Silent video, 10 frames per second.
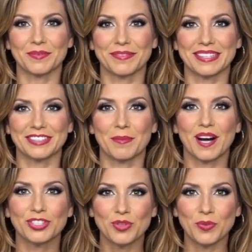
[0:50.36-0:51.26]
This
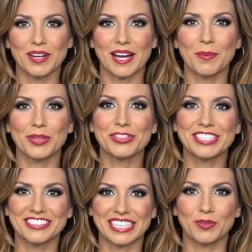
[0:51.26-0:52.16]
module will help you
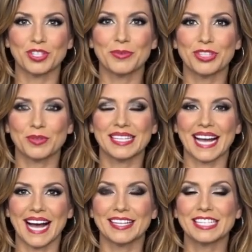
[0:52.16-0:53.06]
distinguish between
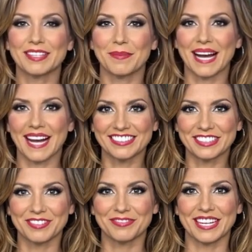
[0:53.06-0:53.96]
active and
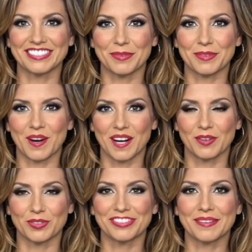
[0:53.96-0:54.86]
passive investment
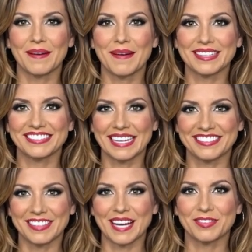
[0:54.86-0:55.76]
models, assess
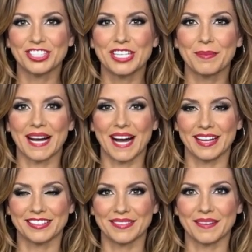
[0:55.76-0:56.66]
leverage
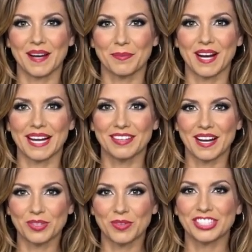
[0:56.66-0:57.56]
impact, apply
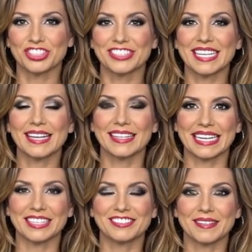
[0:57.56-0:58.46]
valuation
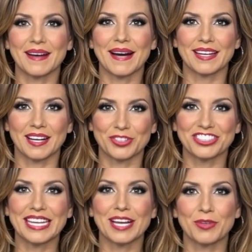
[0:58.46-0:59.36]
techniques, and
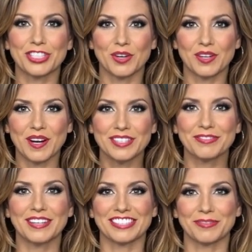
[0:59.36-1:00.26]
understand return on
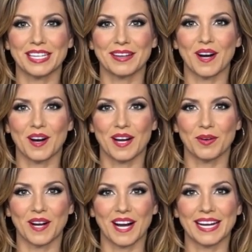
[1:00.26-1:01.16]
investment,
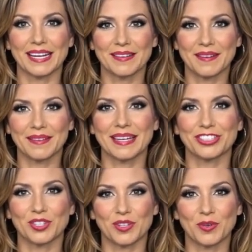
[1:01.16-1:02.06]
ROI,
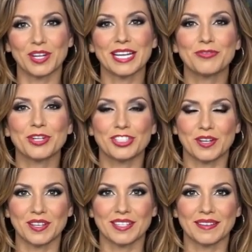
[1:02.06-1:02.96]
internal rate of return,